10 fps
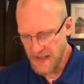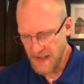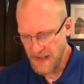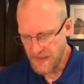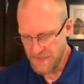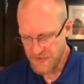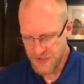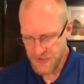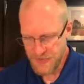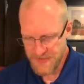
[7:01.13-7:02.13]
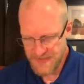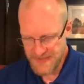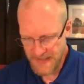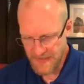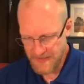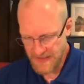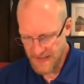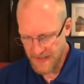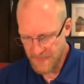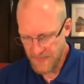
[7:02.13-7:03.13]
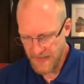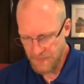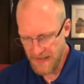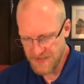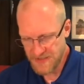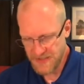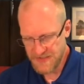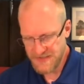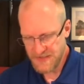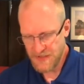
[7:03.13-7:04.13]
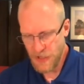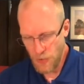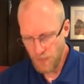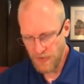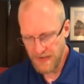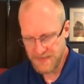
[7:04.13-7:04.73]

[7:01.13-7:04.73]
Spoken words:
of the Jews, said that he mentions Gomer as